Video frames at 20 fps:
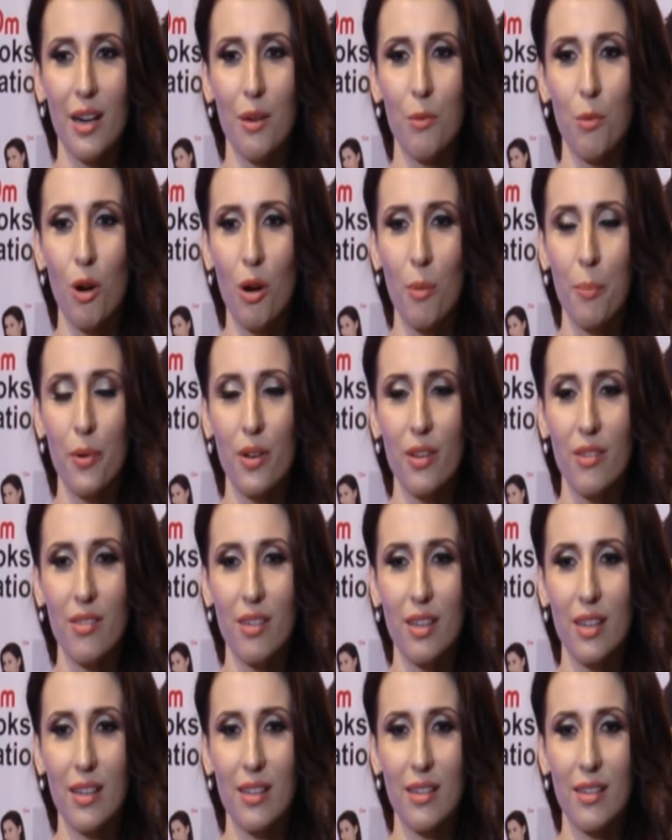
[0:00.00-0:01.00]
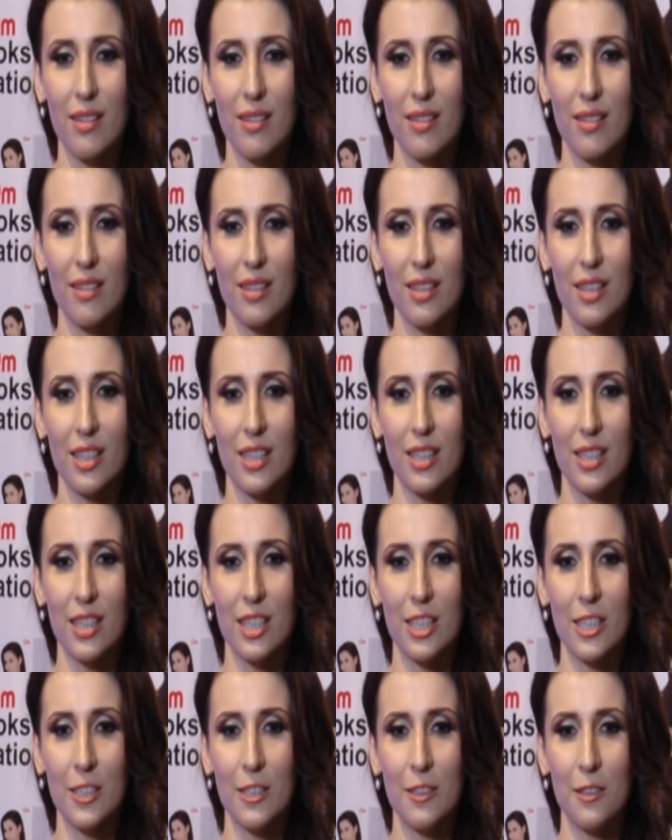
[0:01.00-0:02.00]
one person's,
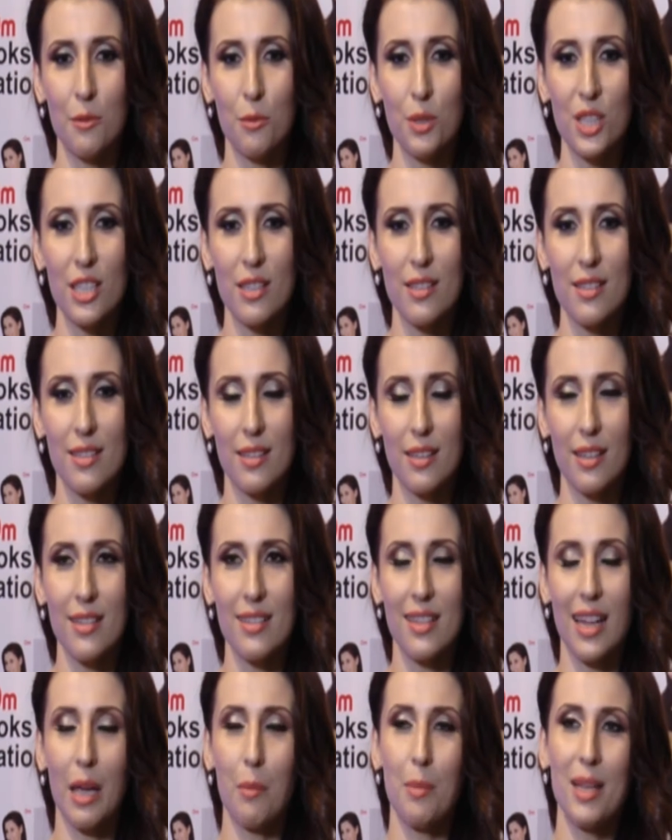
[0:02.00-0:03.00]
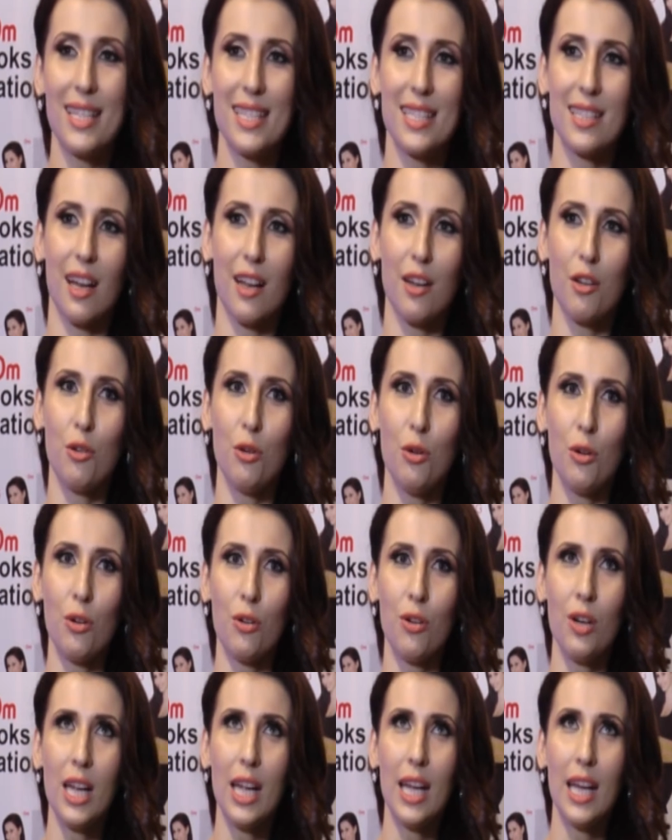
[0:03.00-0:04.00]
his name is
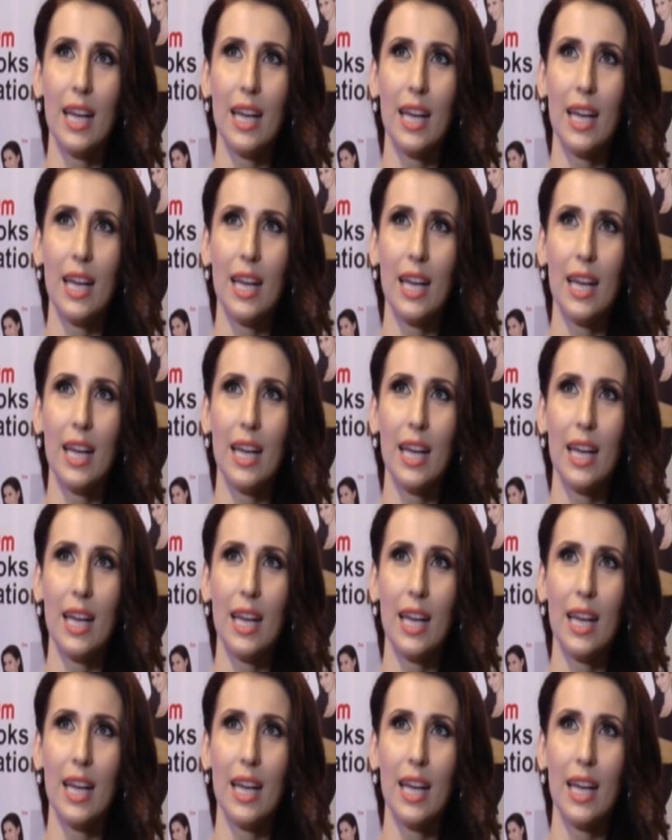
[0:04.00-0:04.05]
Sadhguru.